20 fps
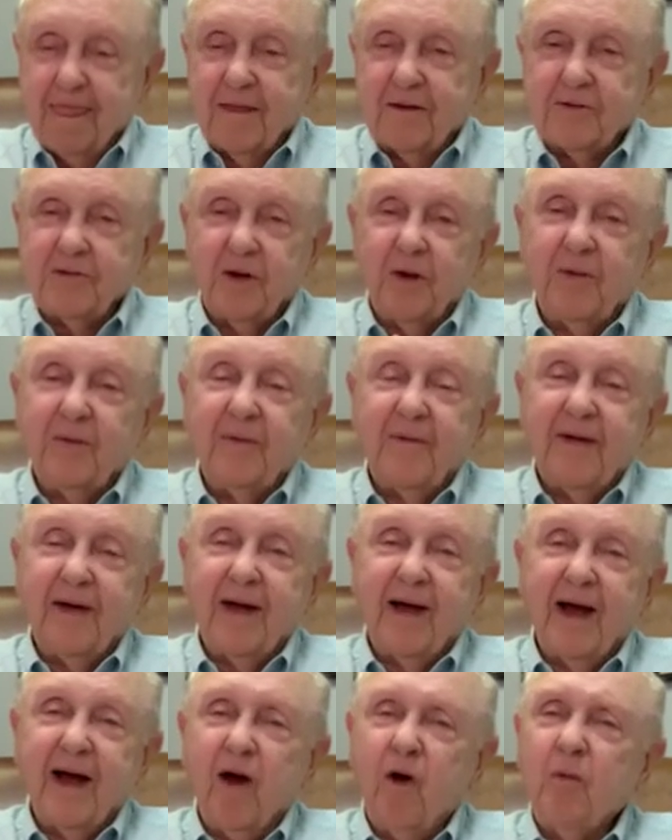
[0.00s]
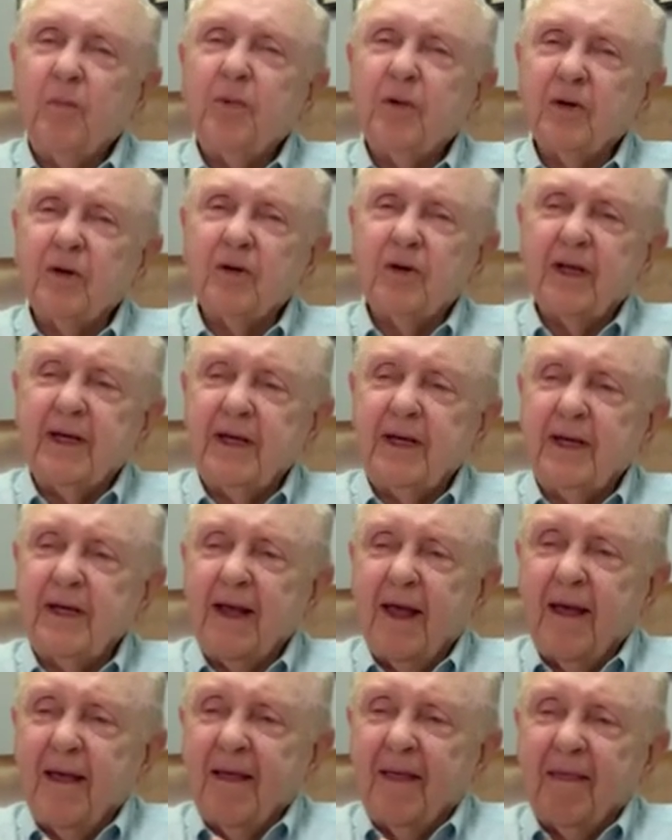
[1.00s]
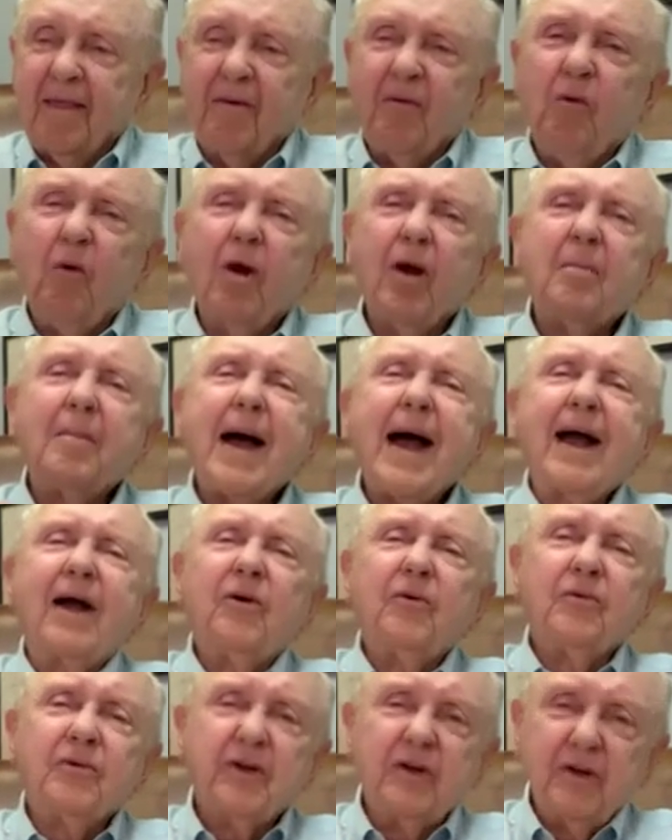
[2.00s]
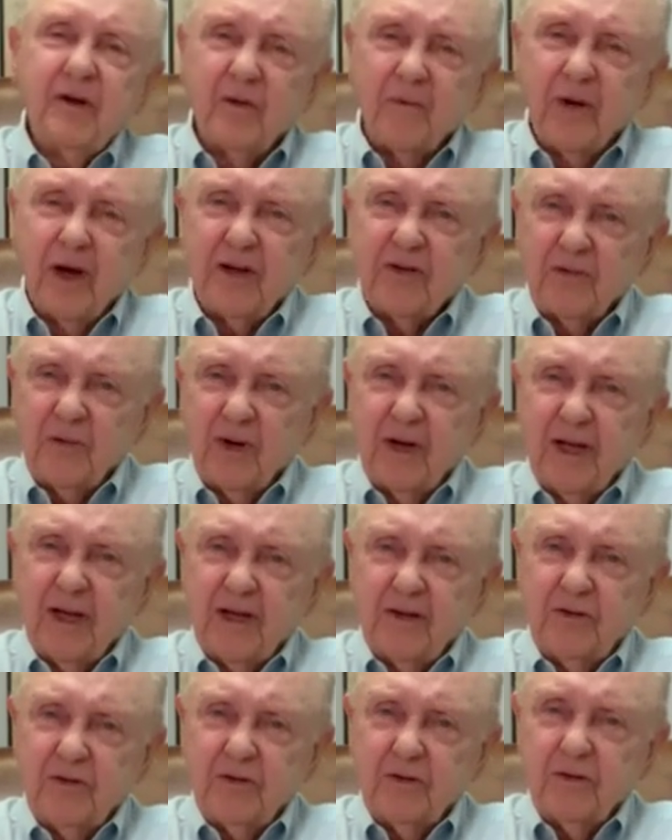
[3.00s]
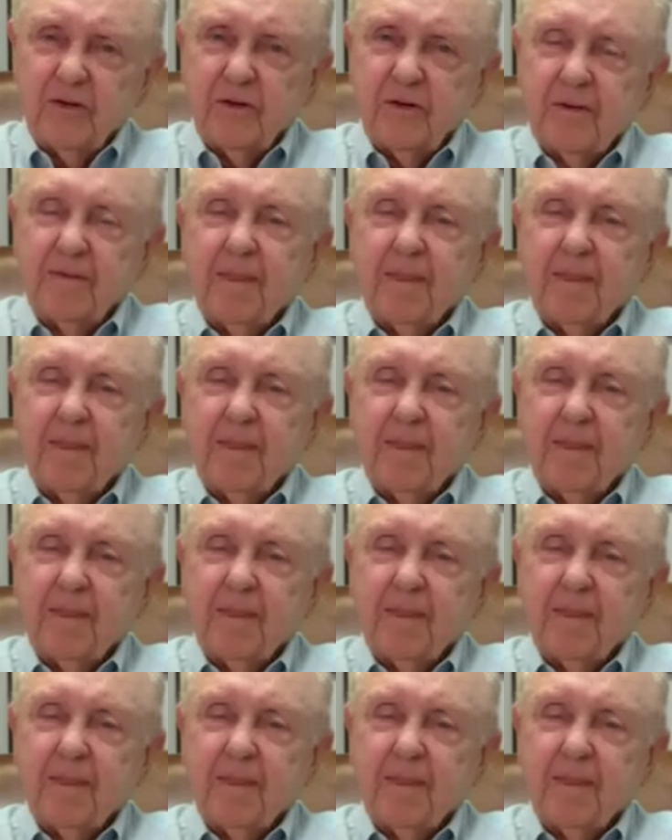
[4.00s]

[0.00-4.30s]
So I hope you'll lead. What am I going to do in race relations?